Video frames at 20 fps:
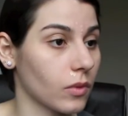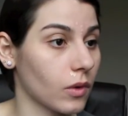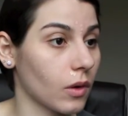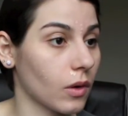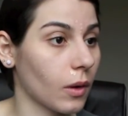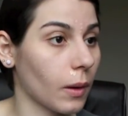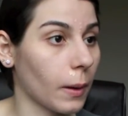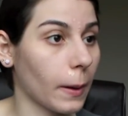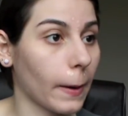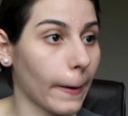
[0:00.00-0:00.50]

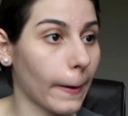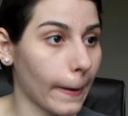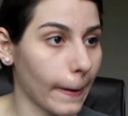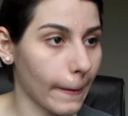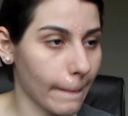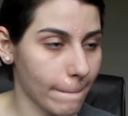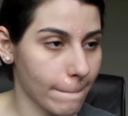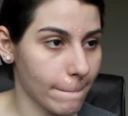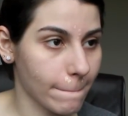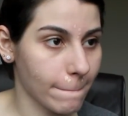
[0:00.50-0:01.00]

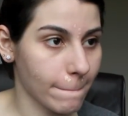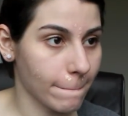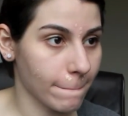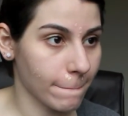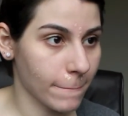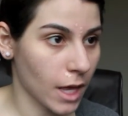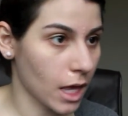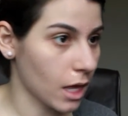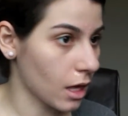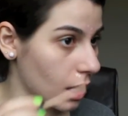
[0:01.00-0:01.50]
Okay,
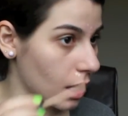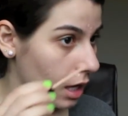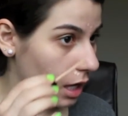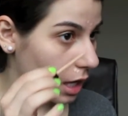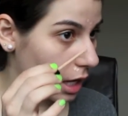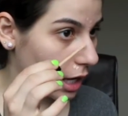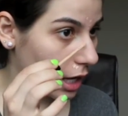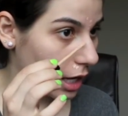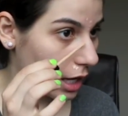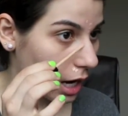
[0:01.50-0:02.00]

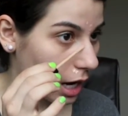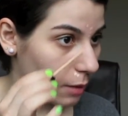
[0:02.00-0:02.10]
and